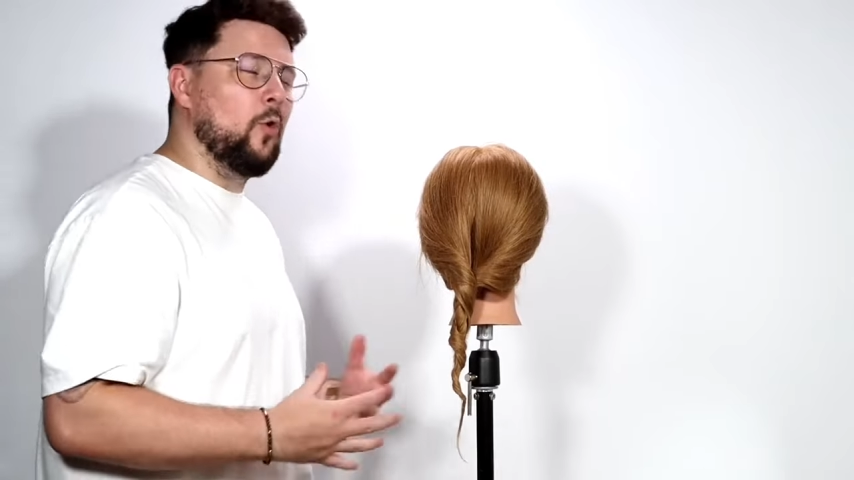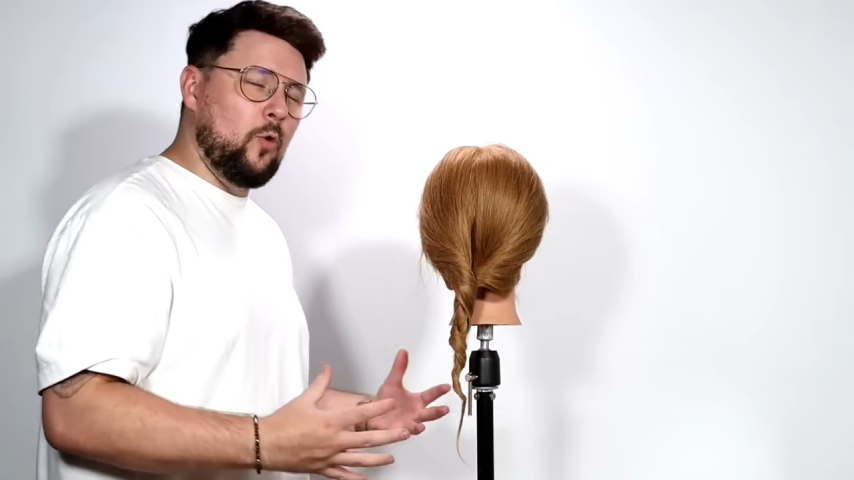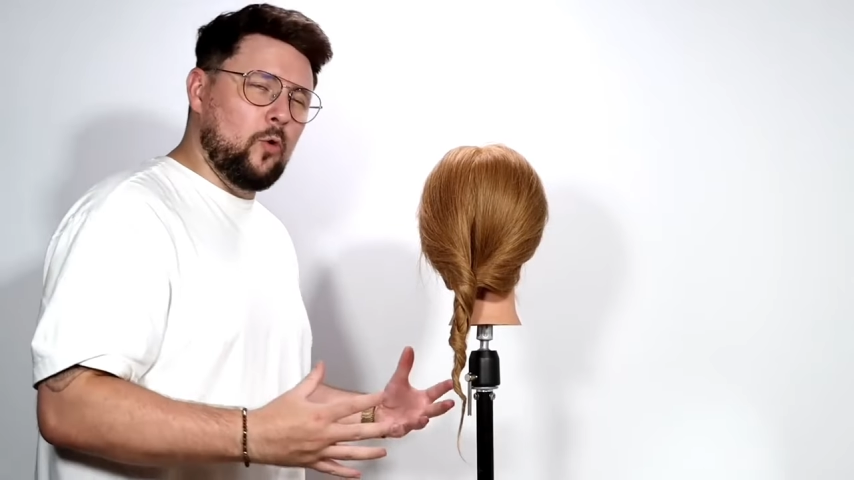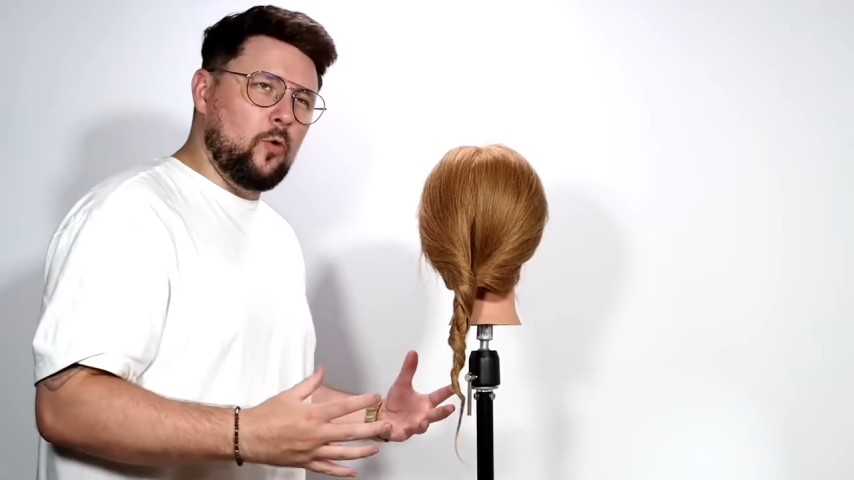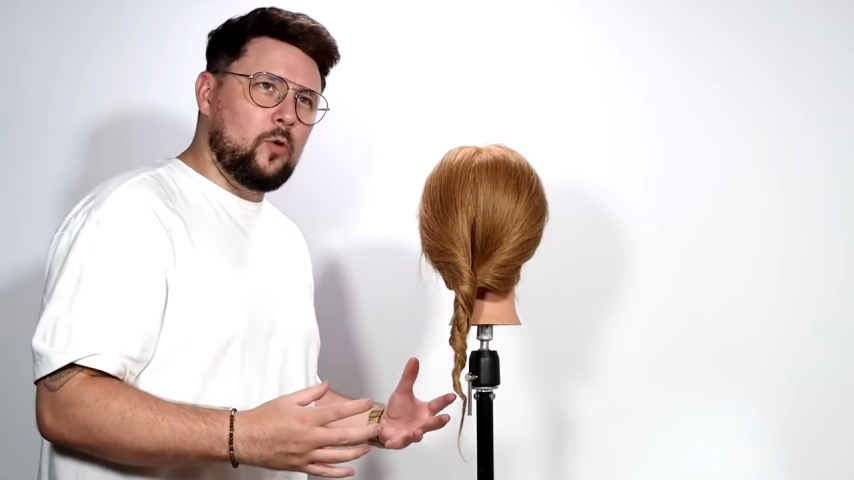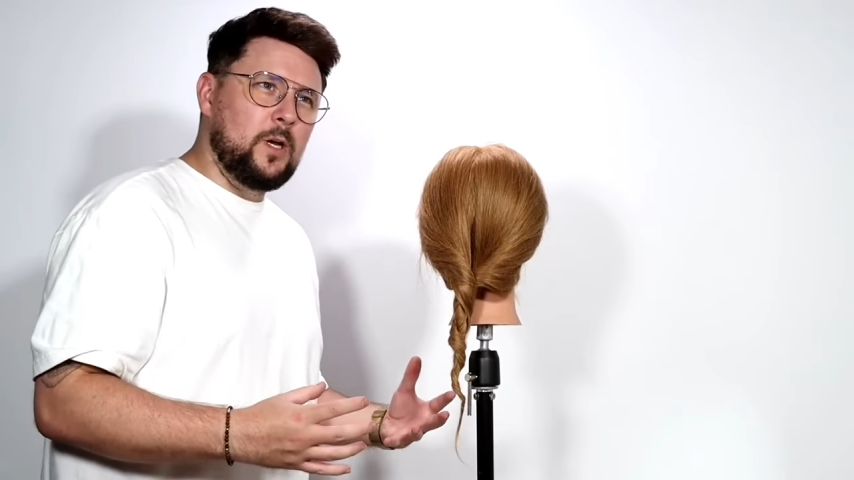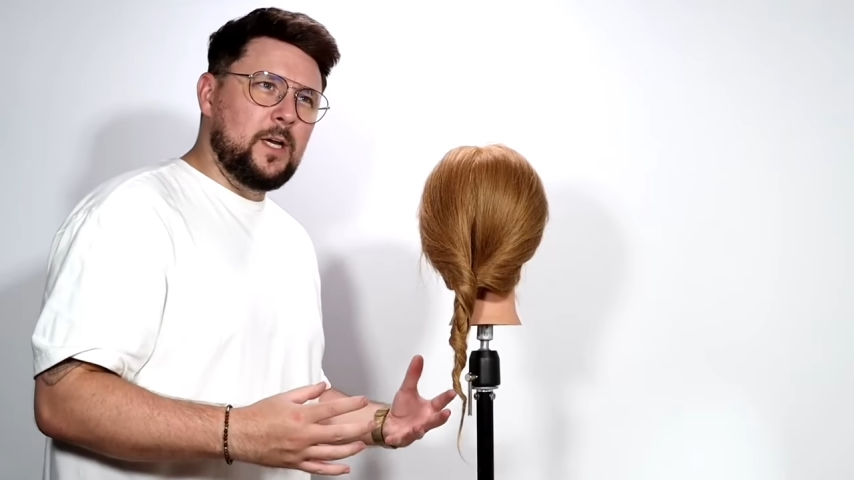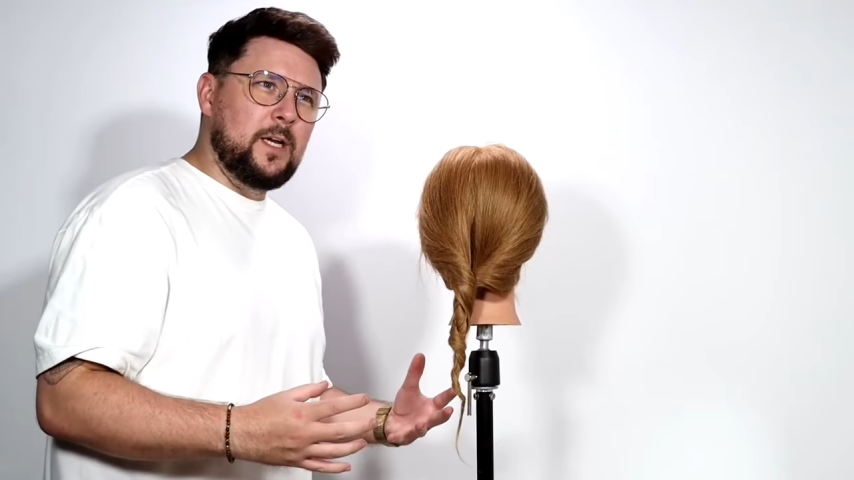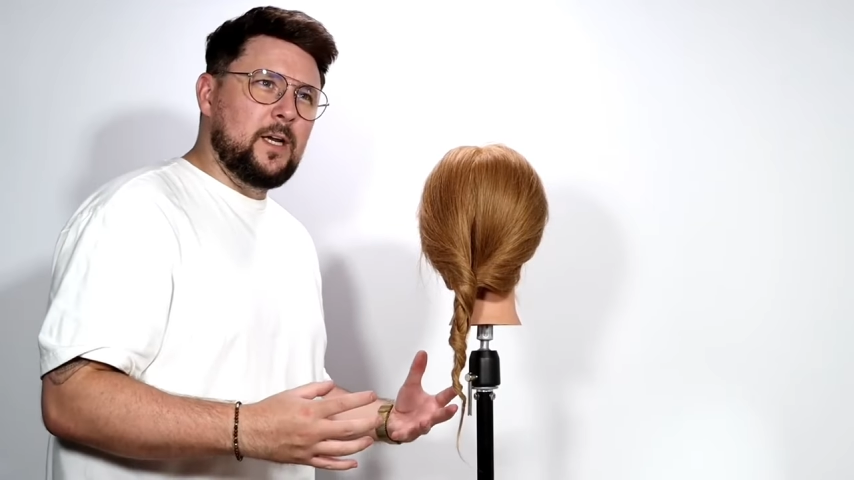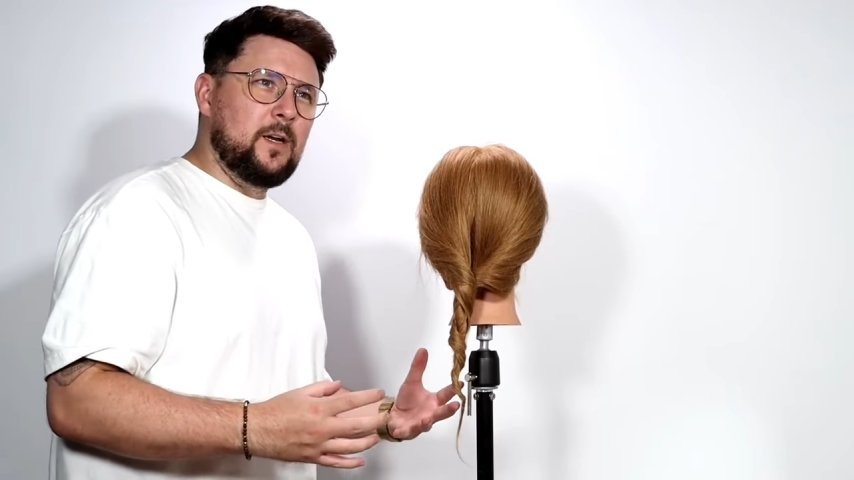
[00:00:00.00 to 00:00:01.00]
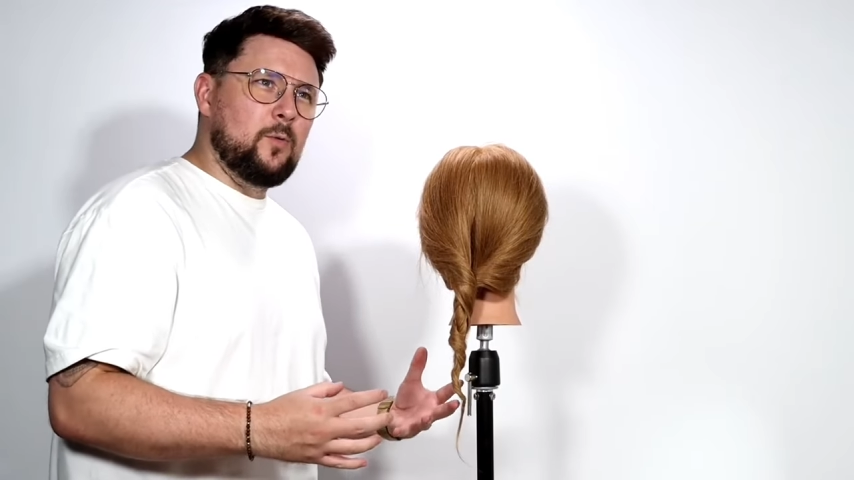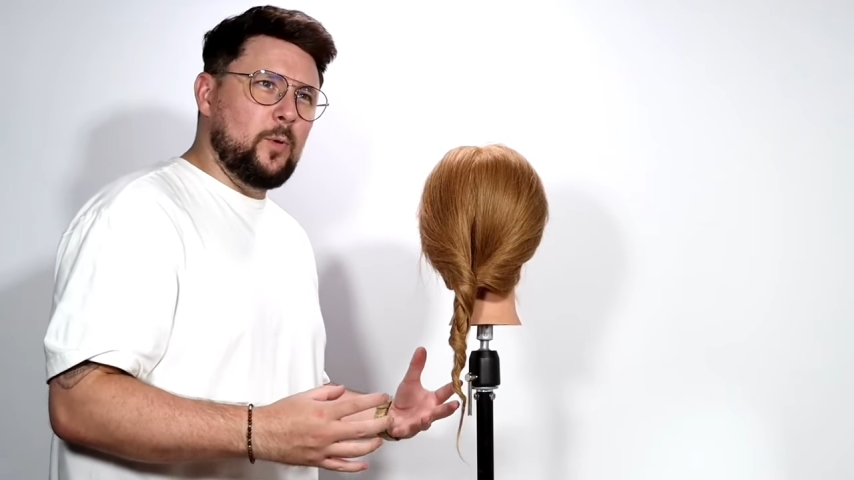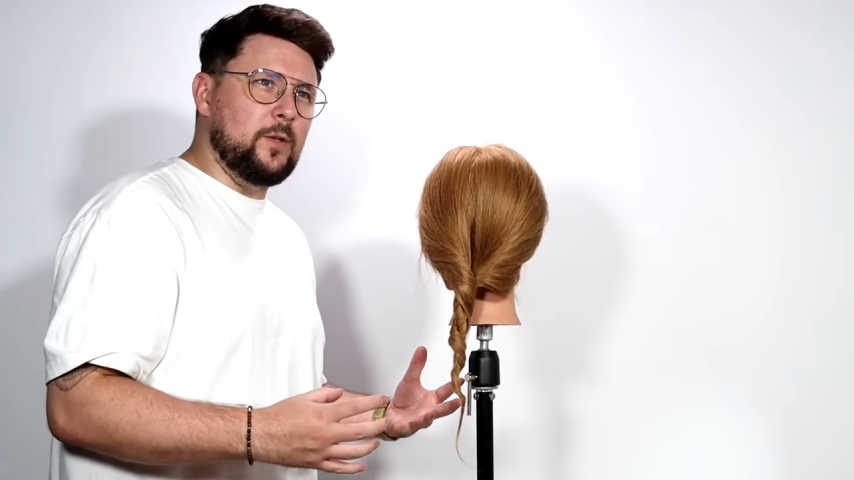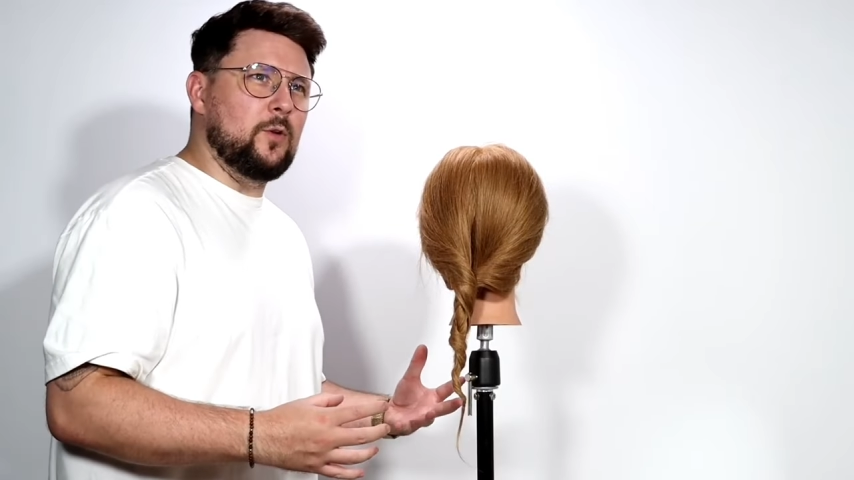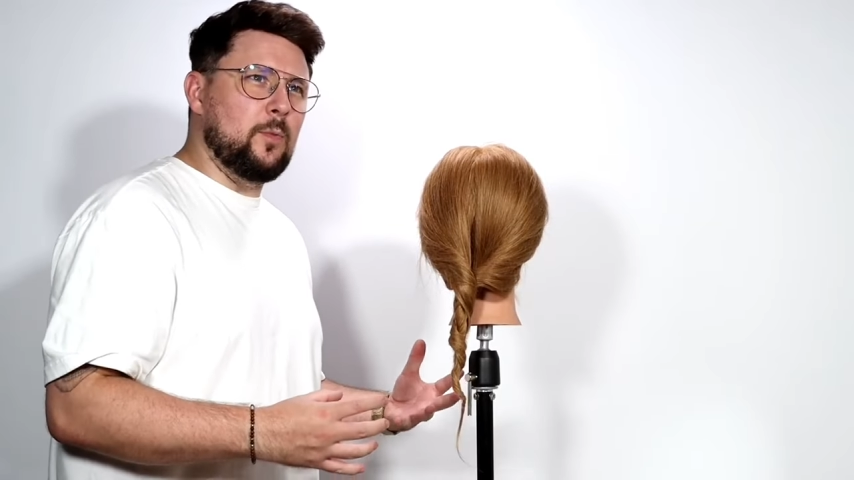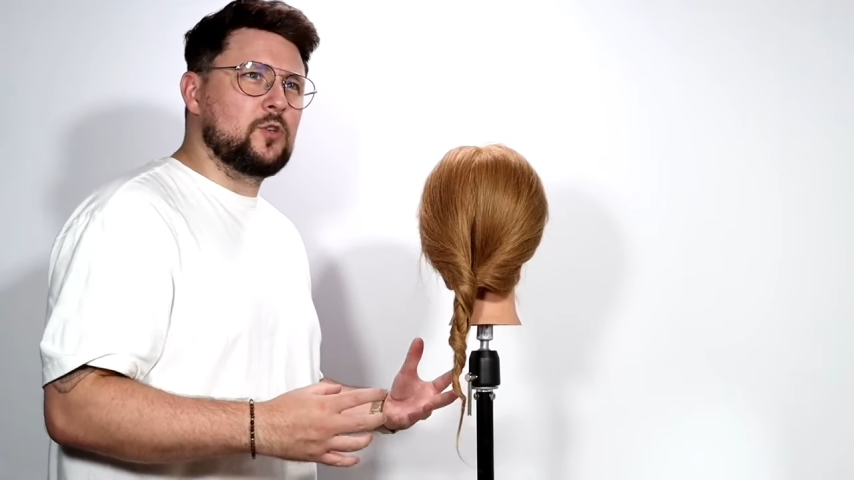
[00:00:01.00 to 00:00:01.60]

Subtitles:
or we could